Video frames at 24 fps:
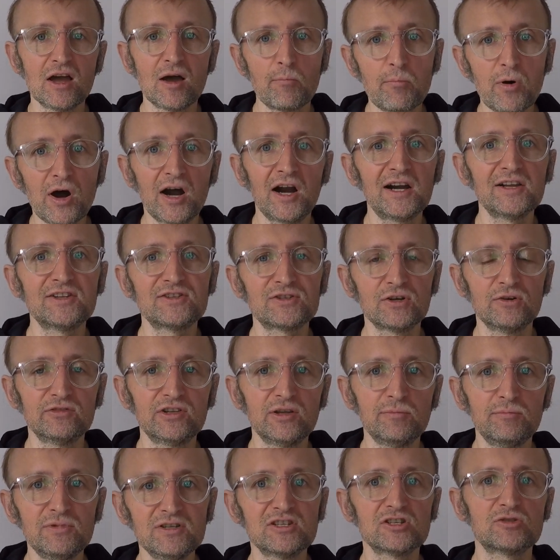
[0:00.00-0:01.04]
parts of the
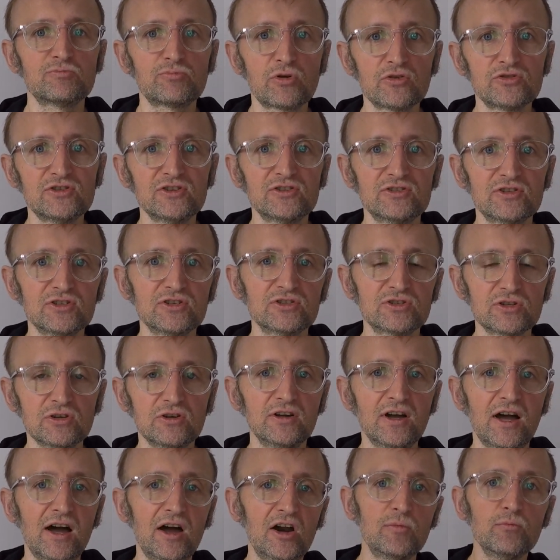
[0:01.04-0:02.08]
business processes
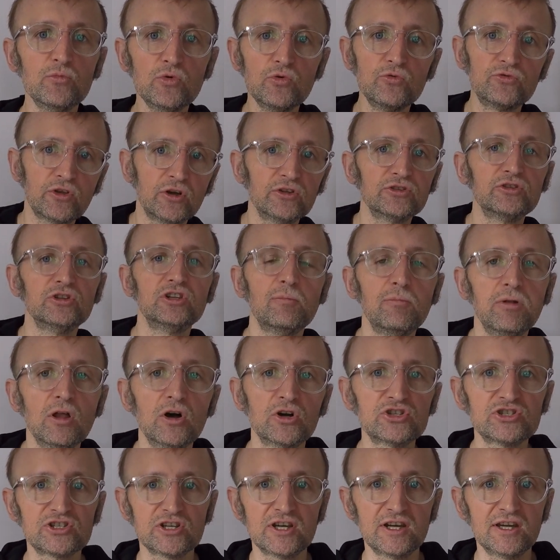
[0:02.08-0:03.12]
are moved onto the
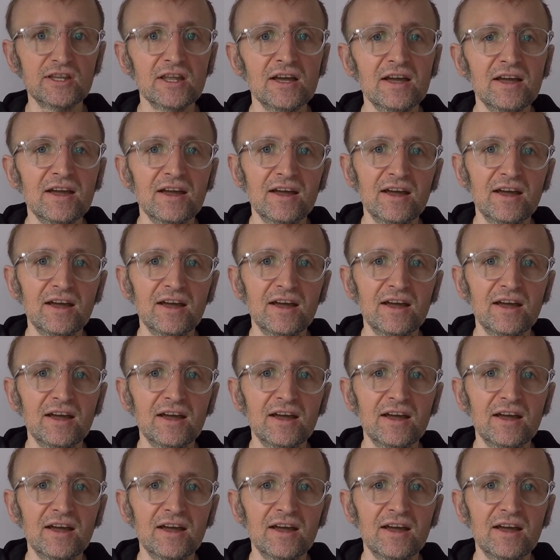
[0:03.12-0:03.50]
blockchain,